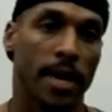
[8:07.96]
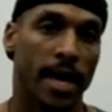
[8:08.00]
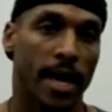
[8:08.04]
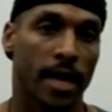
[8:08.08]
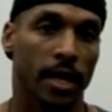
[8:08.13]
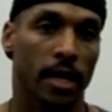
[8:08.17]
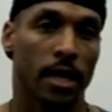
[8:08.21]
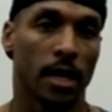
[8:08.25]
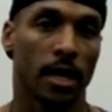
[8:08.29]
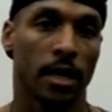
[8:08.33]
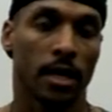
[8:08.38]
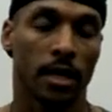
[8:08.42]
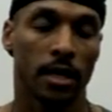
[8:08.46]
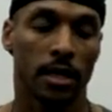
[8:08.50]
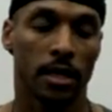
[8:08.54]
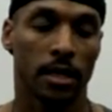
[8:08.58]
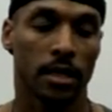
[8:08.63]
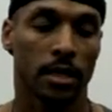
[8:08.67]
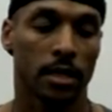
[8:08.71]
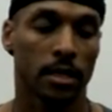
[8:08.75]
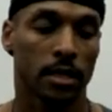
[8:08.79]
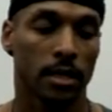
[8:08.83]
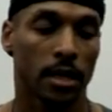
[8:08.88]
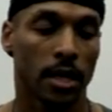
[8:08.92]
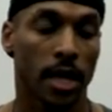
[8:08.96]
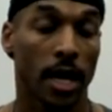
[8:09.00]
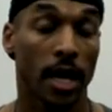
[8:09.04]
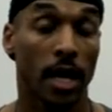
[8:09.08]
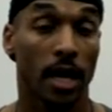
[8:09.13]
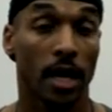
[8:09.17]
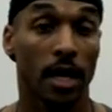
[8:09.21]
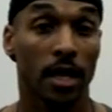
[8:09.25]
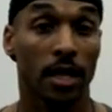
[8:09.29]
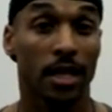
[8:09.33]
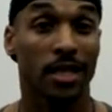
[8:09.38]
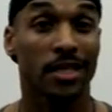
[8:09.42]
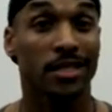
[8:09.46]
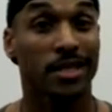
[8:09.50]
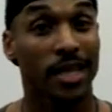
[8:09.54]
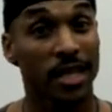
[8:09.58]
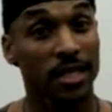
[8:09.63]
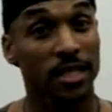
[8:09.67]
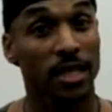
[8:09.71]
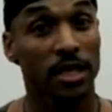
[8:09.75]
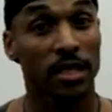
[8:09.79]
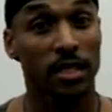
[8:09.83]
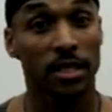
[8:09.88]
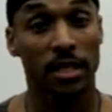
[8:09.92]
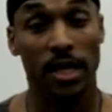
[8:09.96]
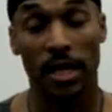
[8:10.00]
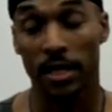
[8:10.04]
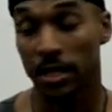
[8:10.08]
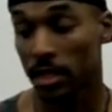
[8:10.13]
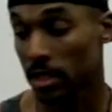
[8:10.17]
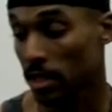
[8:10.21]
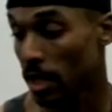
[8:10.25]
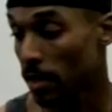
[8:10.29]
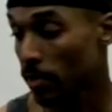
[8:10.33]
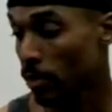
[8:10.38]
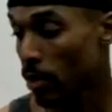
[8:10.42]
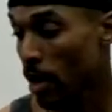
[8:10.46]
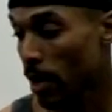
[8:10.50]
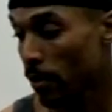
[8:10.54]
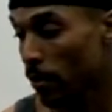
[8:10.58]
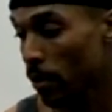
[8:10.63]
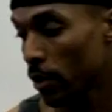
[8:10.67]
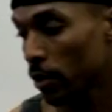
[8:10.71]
back. And this next exercise is upright